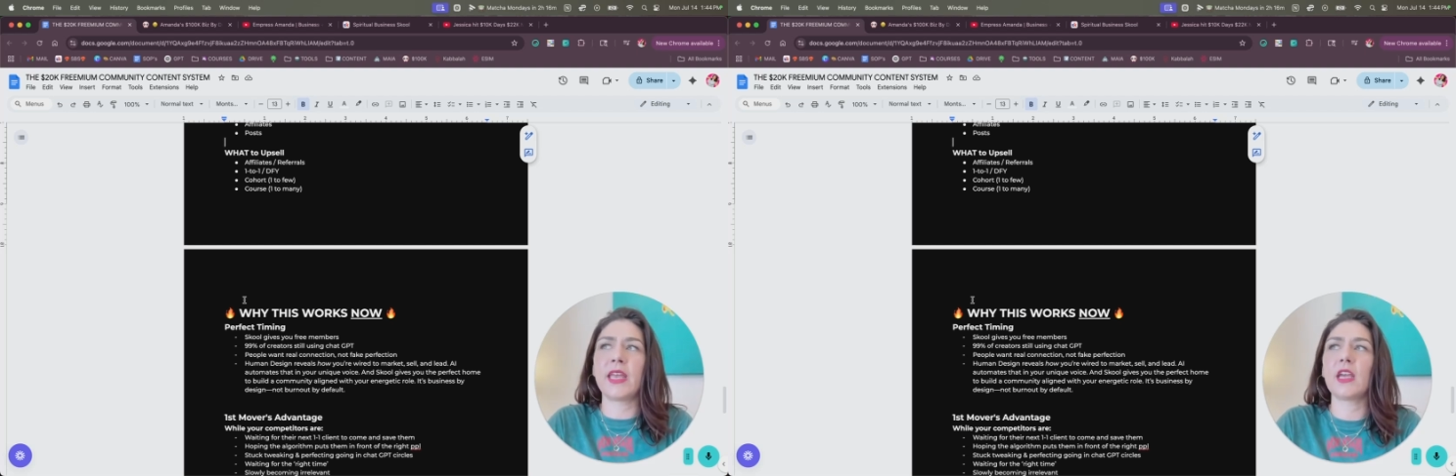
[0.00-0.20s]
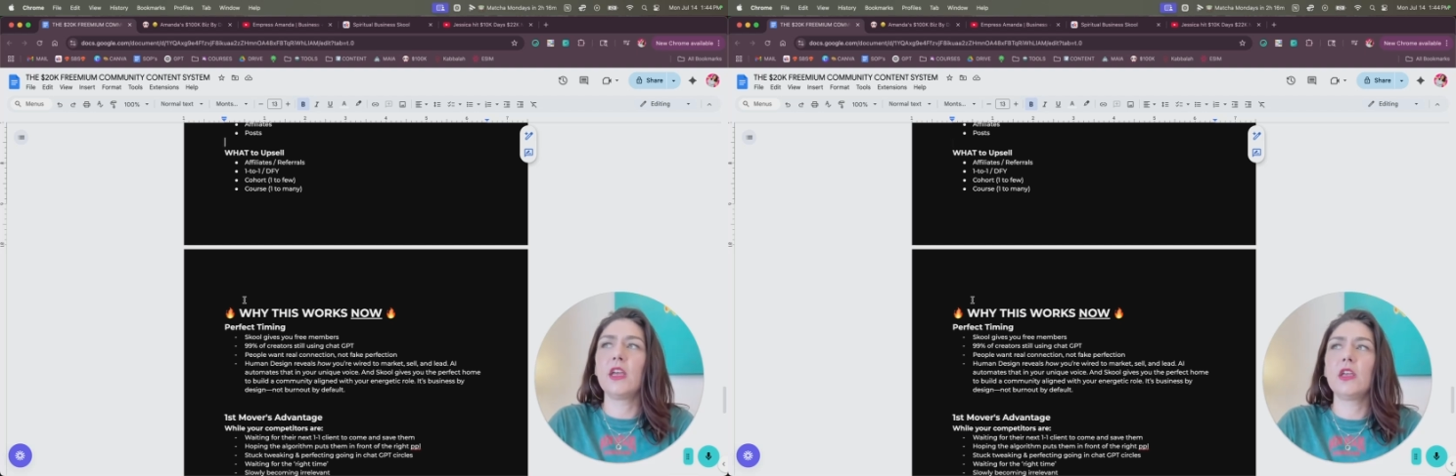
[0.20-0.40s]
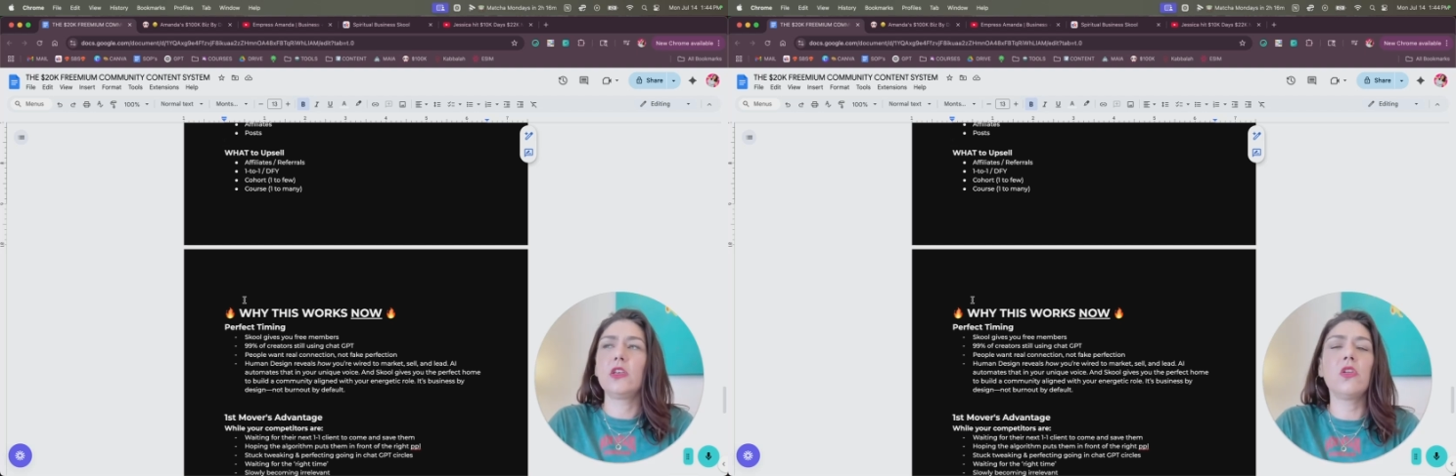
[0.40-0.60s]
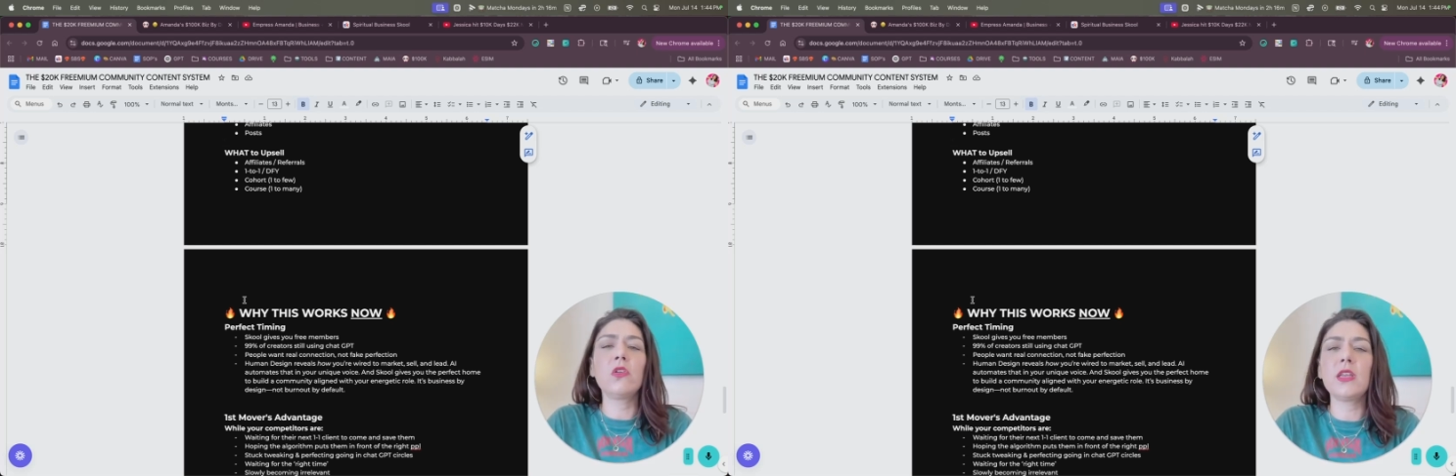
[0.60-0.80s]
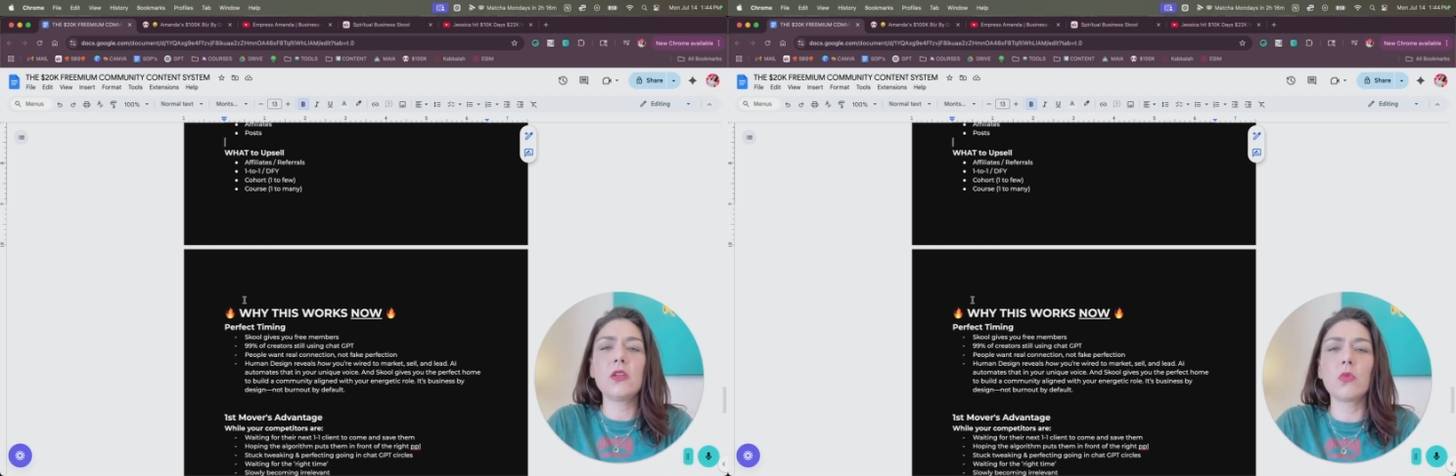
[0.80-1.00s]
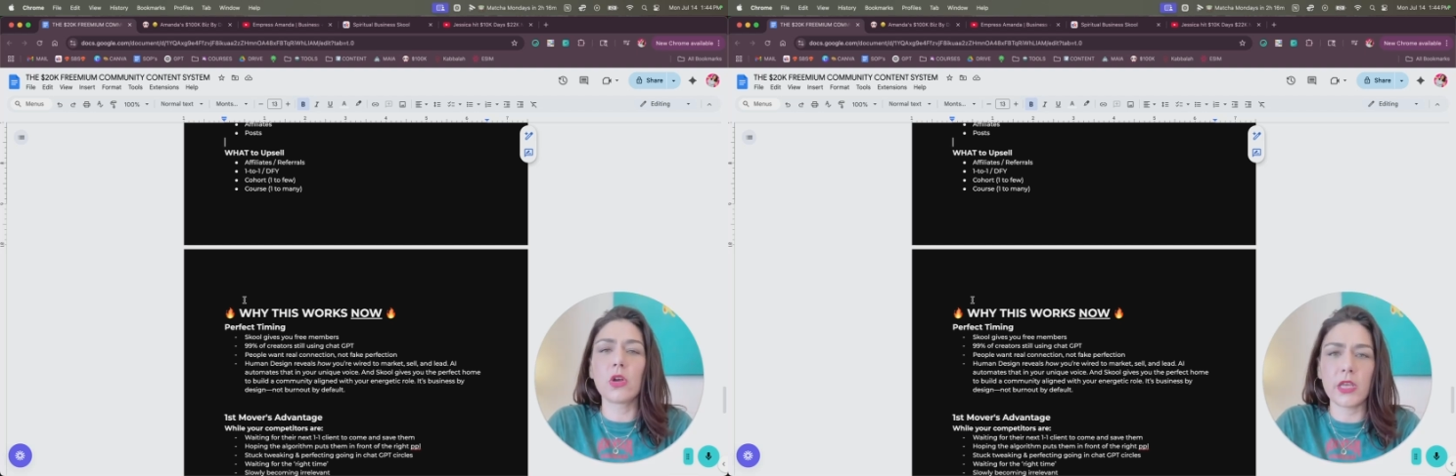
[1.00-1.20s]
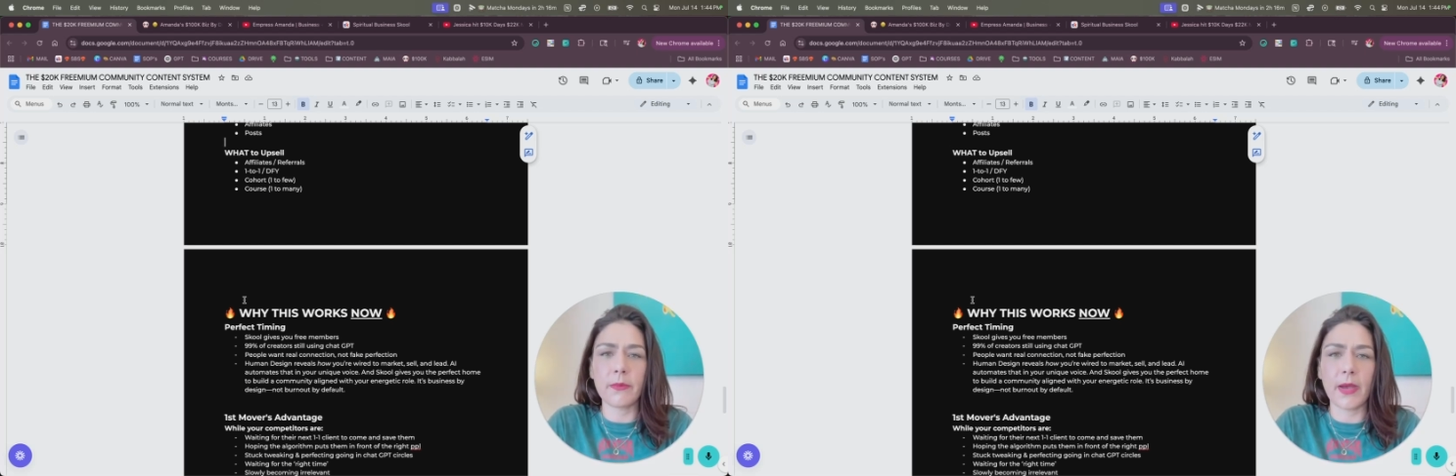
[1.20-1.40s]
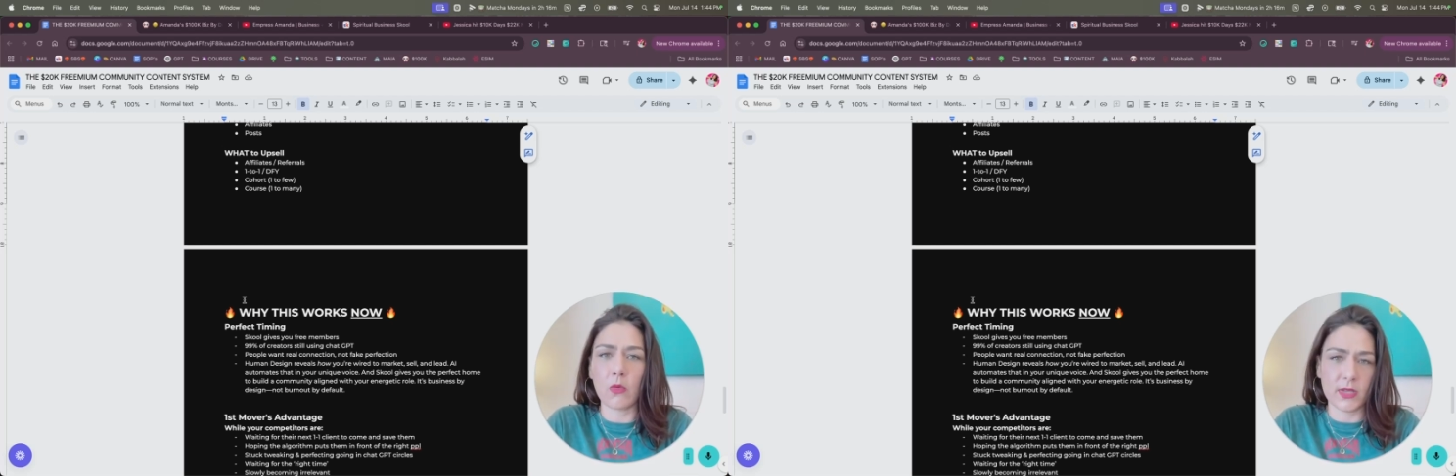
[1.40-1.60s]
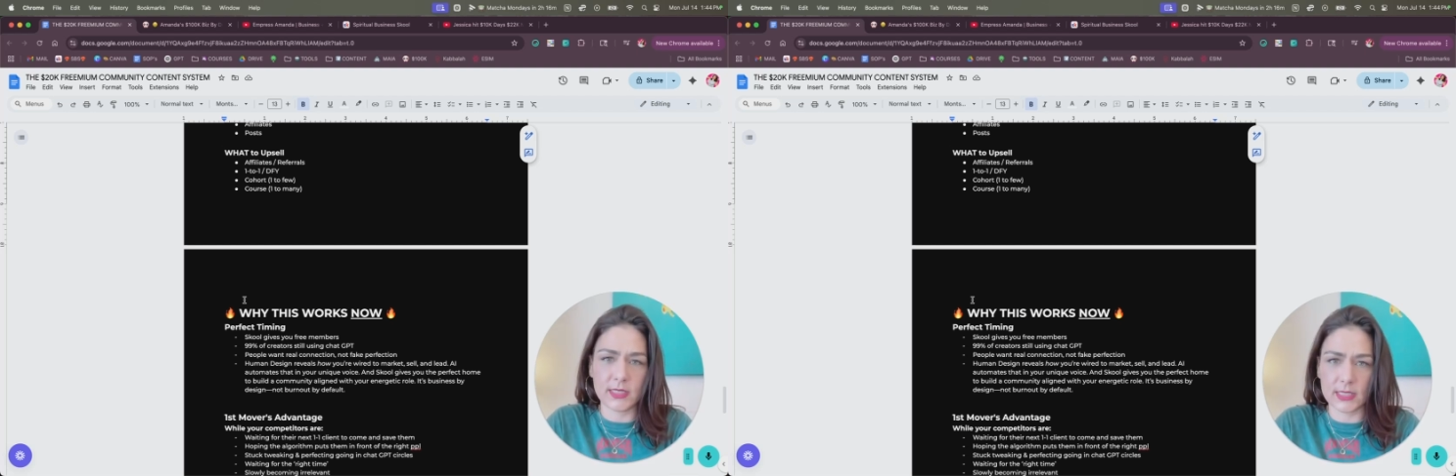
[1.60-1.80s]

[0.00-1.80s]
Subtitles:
That's not scalable. Like,